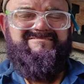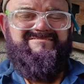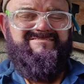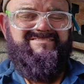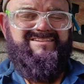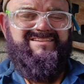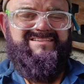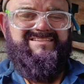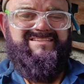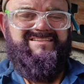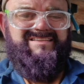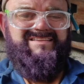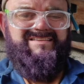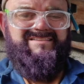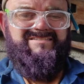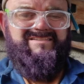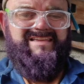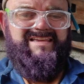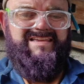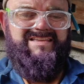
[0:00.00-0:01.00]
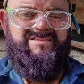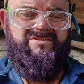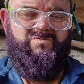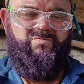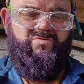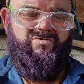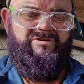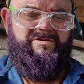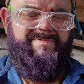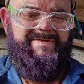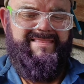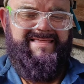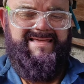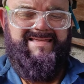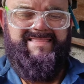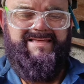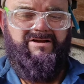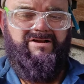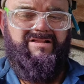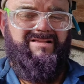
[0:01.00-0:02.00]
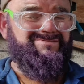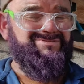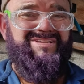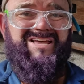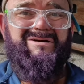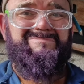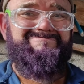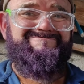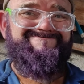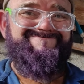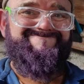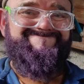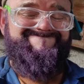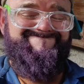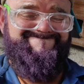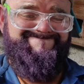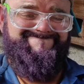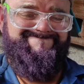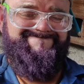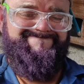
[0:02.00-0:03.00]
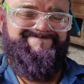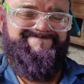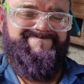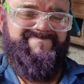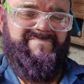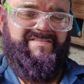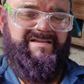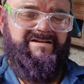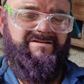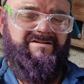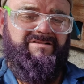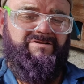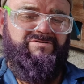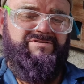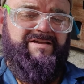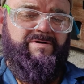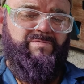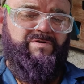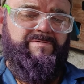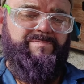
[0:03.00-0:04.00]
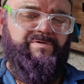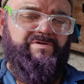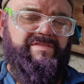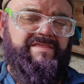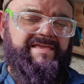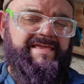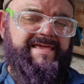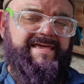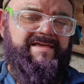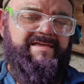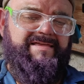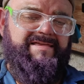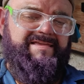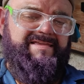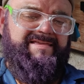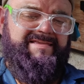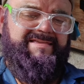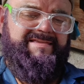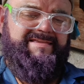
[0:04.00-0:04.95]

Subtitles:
Alright, okay, don't worry about that, that'll close up. That'll close up when you put the